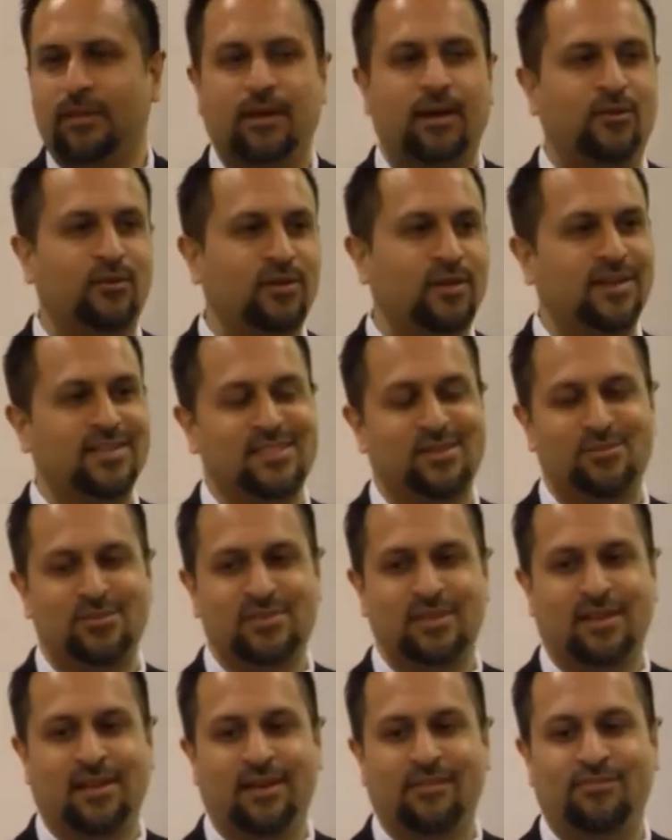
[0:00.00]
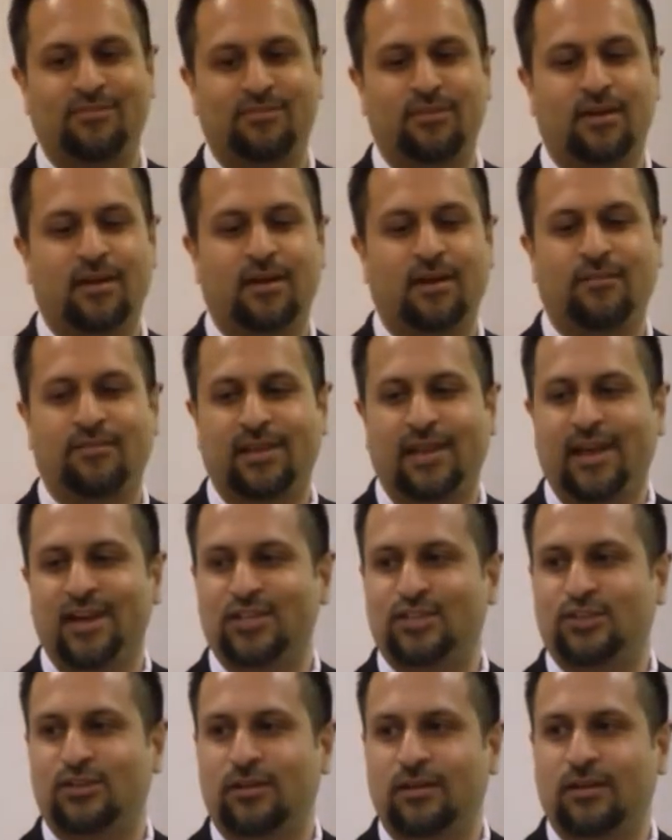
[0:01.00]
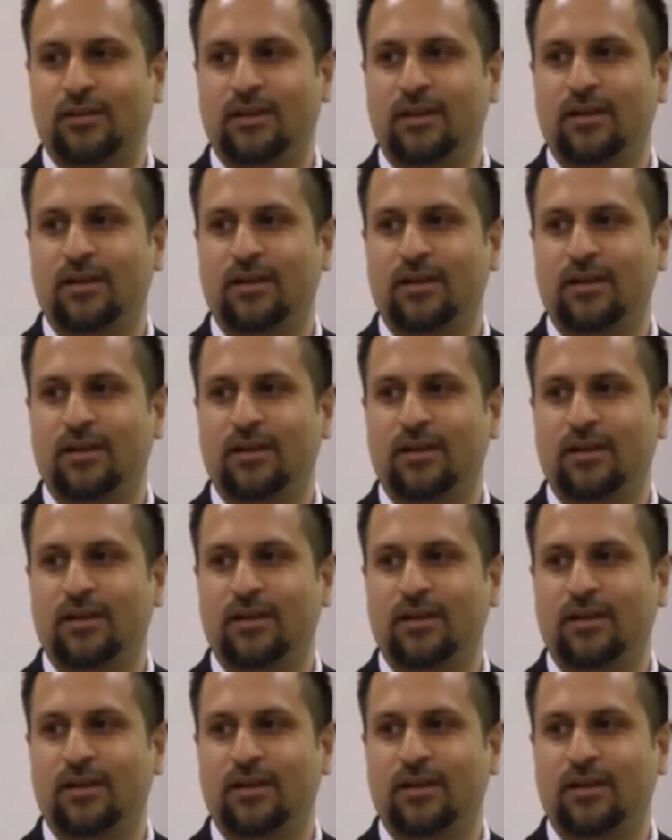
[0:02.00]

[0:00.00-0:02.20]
I realized there was enough of a lecture